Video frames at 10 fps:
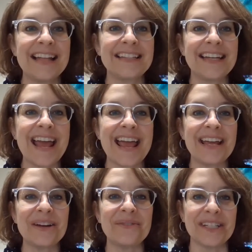
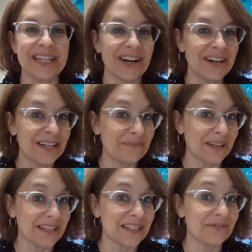Today, we share in a
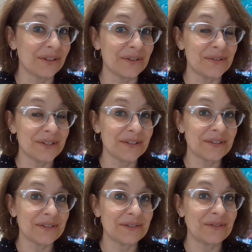blessing for
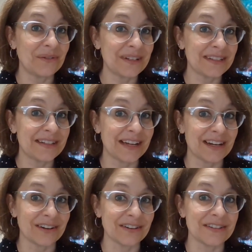losers, risk
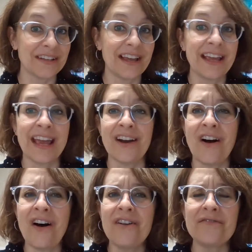takers, and
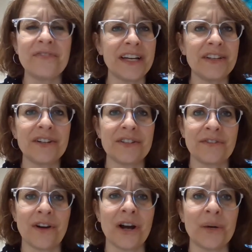all failures
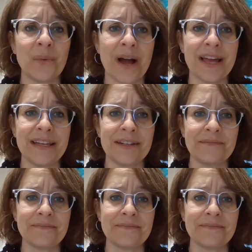far and wide.